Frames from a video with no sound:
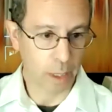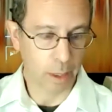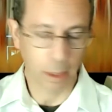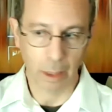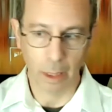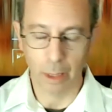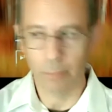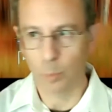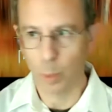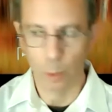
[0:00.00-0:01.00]
and
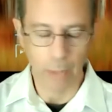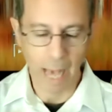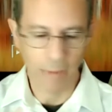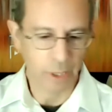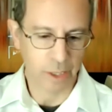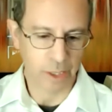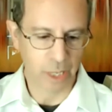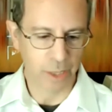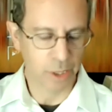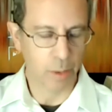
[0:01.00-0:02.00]
I've seen
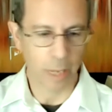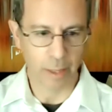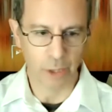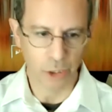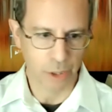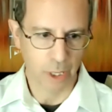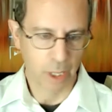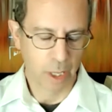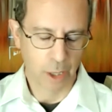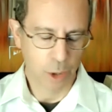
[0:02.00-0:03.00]
sort of the healing
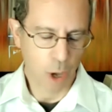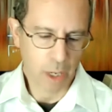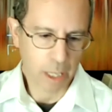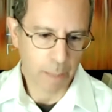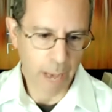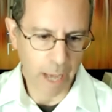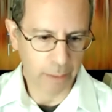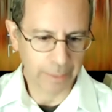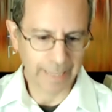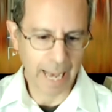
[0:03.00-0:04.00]
processes within
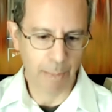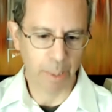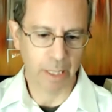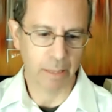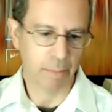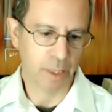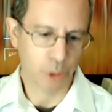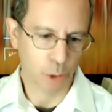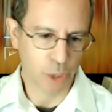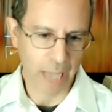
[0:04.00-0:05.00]
myself, and I
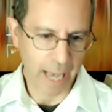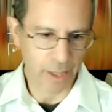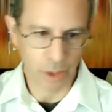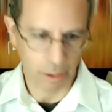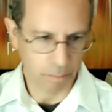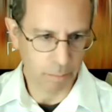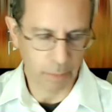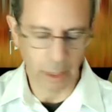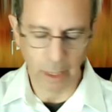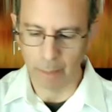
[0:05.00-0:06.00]
know it works on other
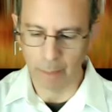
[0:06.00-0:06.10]
people.